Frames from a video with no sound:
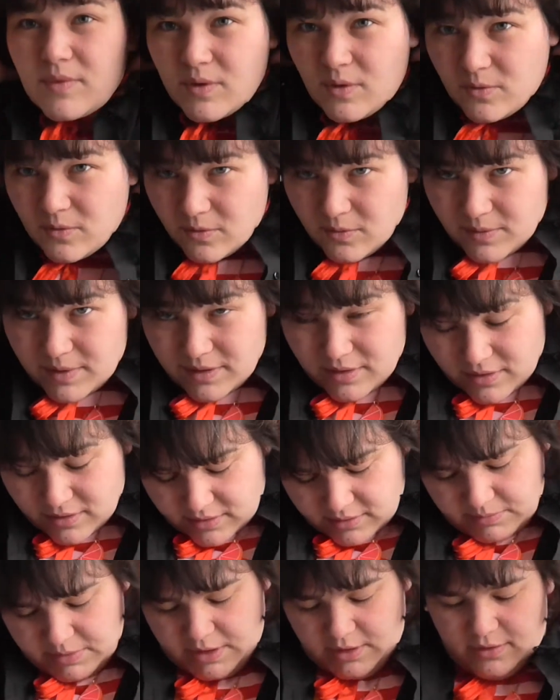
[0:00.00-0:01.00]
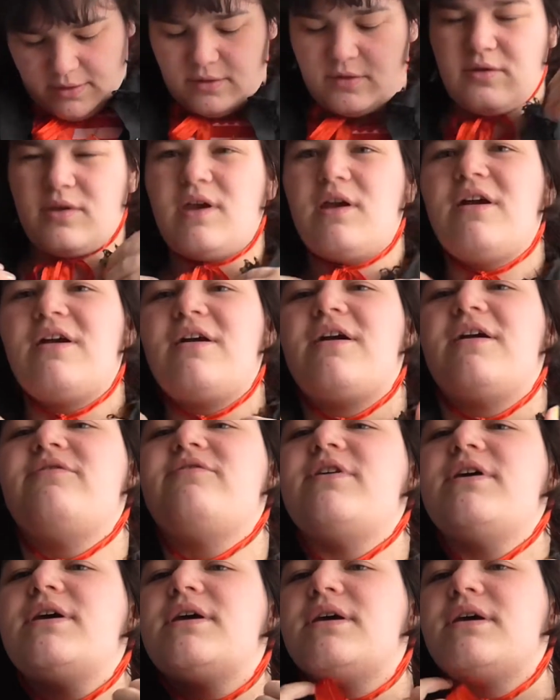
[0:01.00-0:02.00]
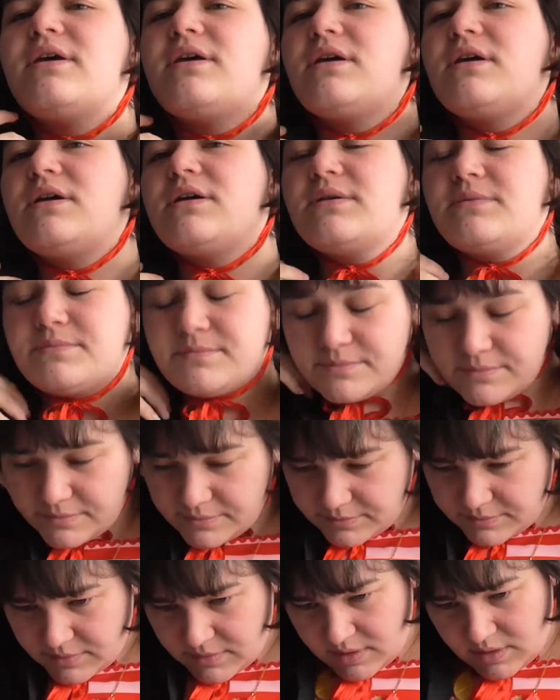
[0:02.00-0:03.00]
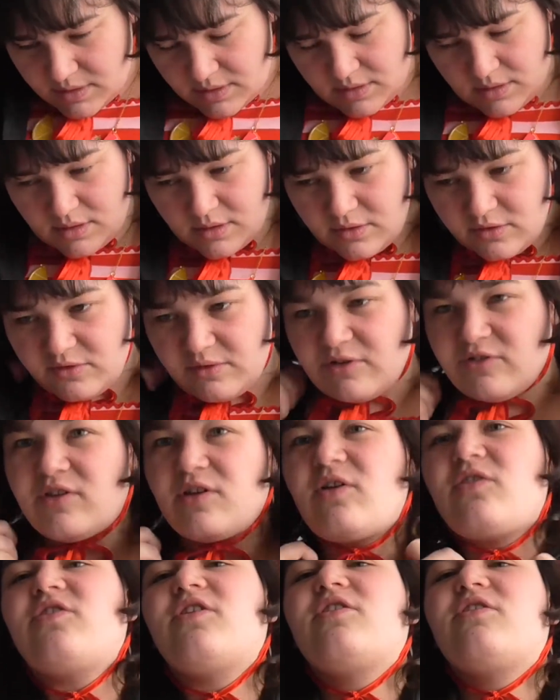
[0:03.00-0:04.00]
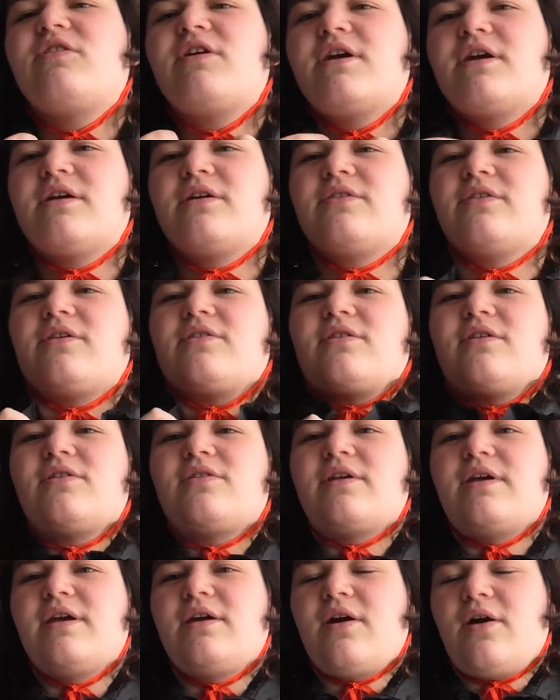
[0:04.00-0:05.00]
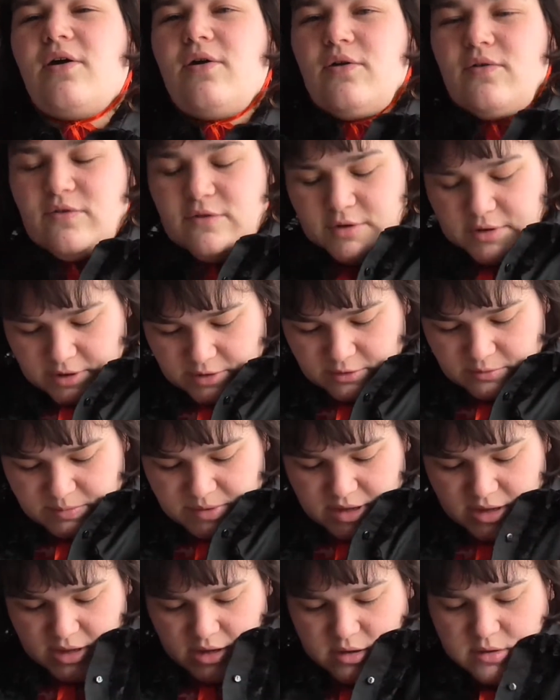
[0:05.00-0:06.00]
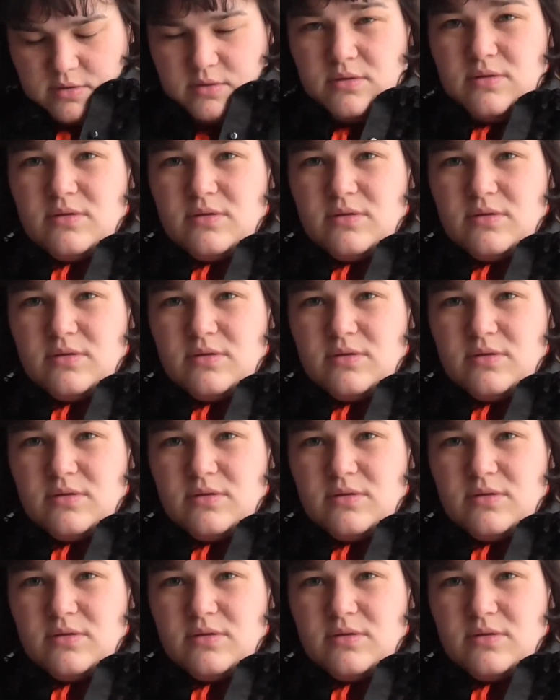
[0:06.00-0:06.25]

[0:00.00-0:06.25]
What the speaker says: Oh, we're going to be good here, I think. Especially considering this is like over an OP.